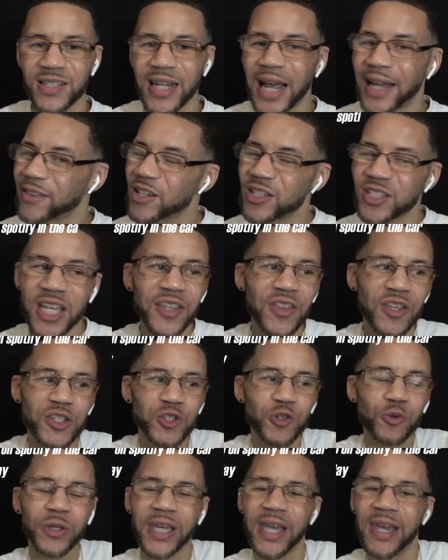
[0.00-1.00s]
Not to say
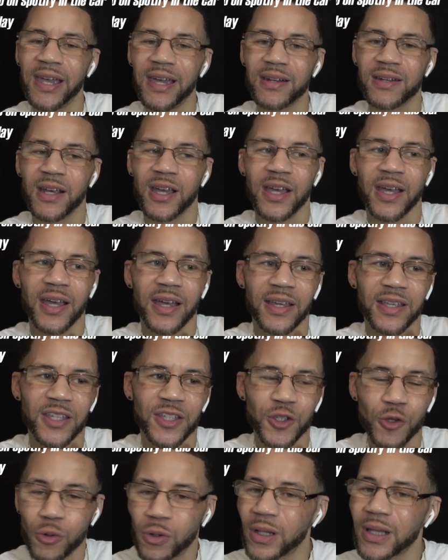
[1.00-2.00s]
that you can't
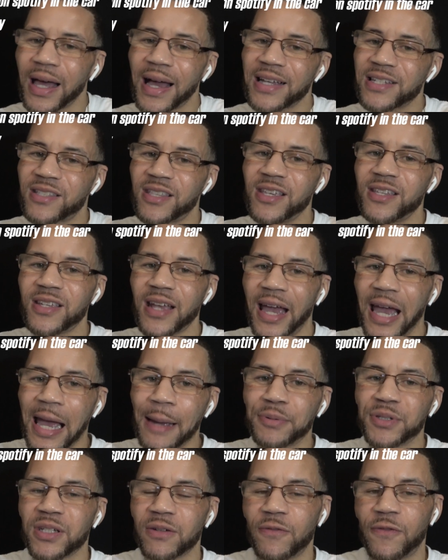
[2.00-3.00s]
utilize these
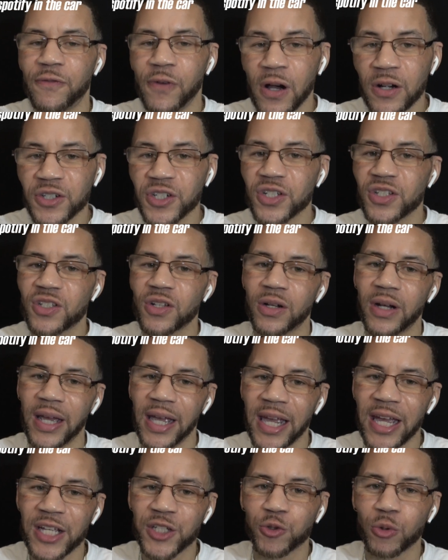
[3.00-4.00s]
apps and functions on
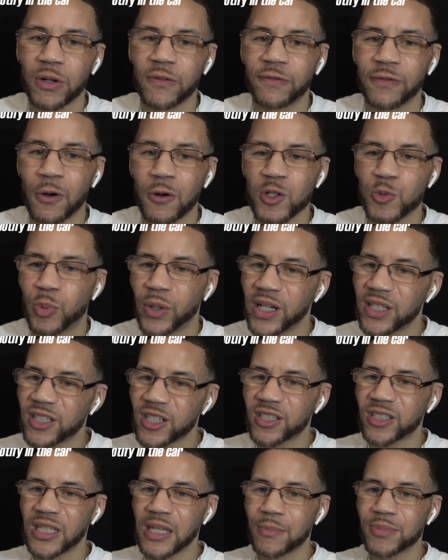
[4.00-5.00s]
Android phones, but it
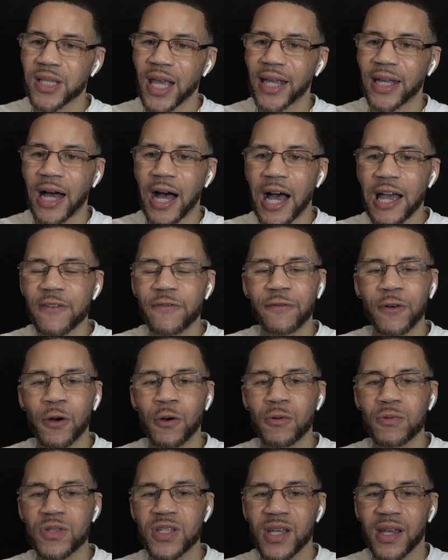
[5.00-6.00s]
just seems like
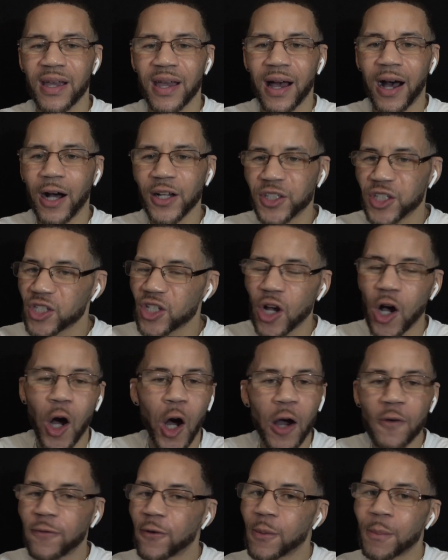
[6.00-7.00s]
iPhones just
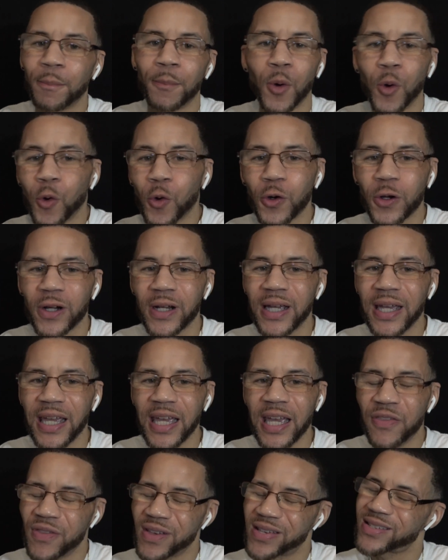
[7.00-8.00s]
offer more
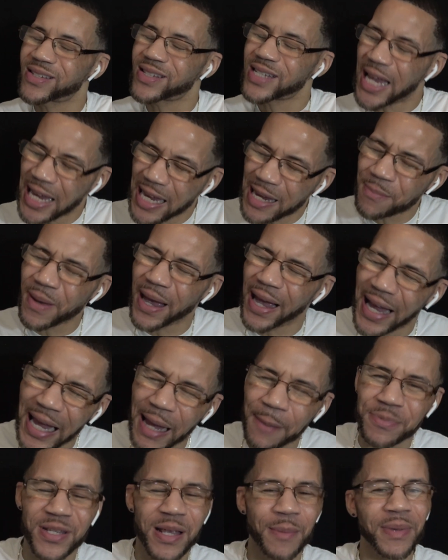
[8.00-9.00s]
in the same
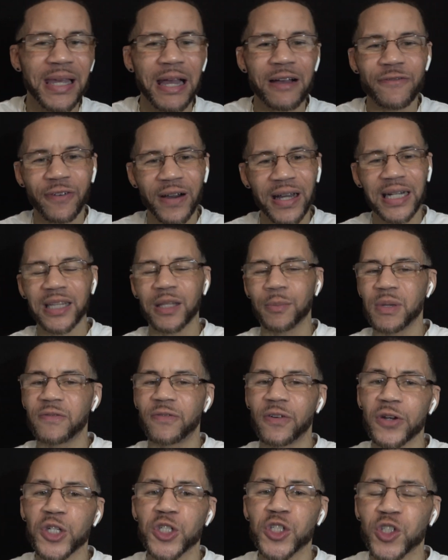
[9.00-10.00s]
apps. I mean, I find it to be
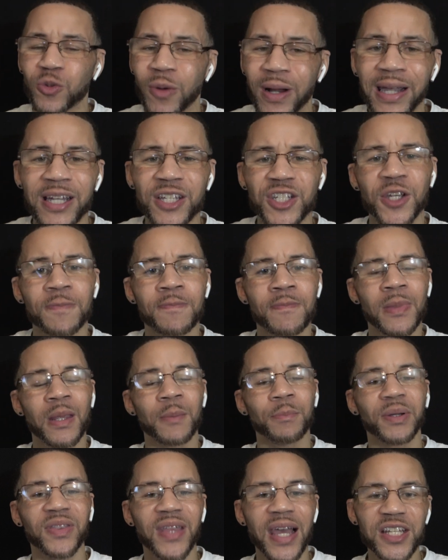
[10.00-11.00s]
very strange,
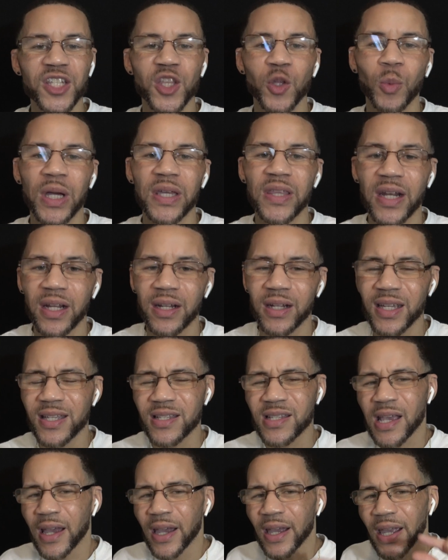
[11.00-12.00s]
but that's the way that it
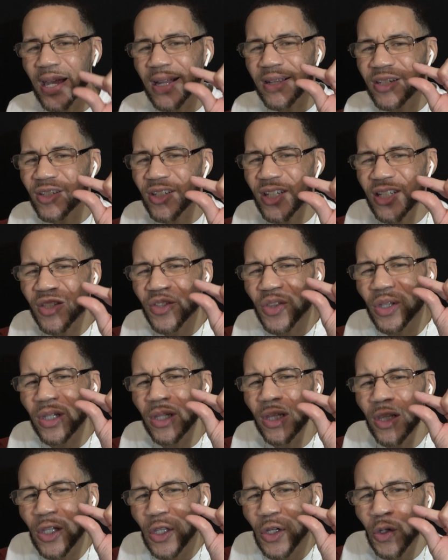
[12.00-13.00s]
is. It's just the
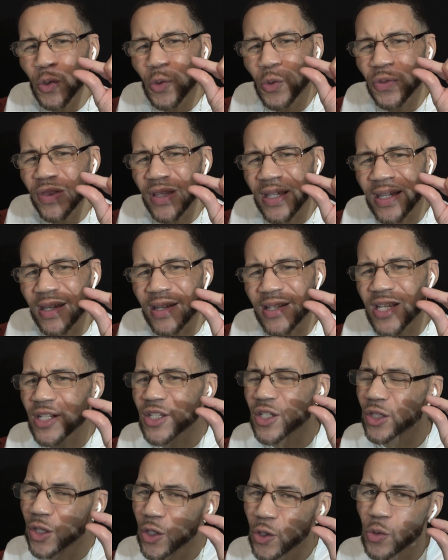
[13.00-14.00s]
little things.
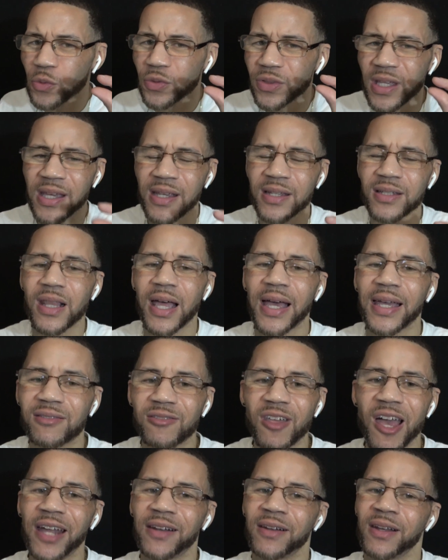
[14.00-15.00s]
It's little things like
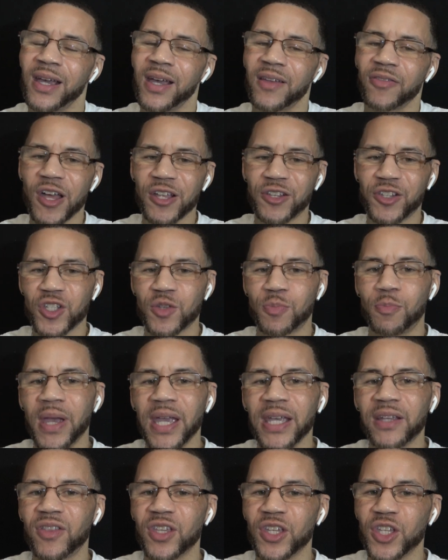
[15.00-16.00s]
that that just
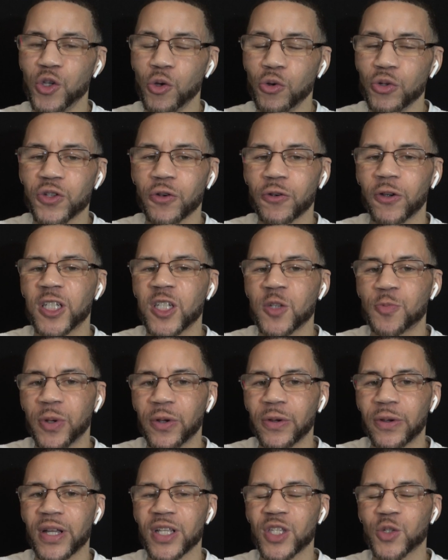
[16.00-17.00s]
make the user
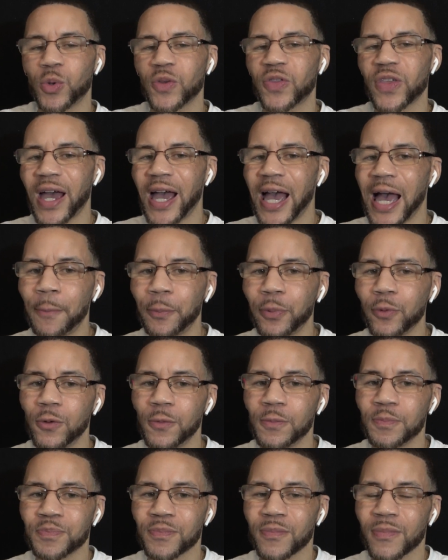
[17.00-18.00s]
experience with
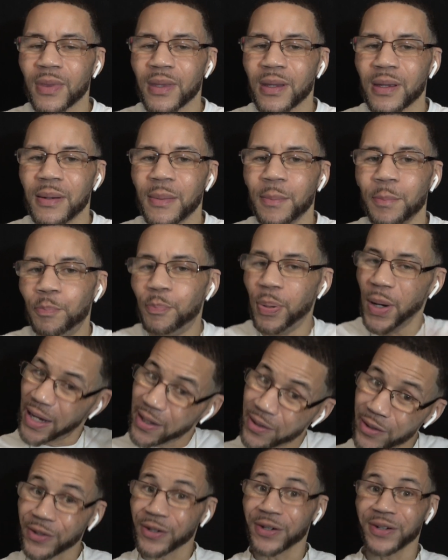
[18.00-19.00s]
Apple
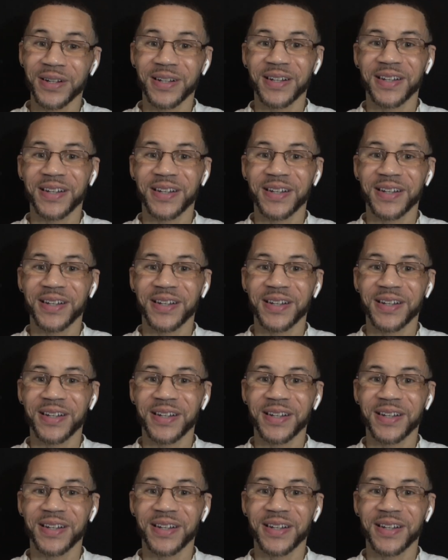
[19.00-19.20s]
better.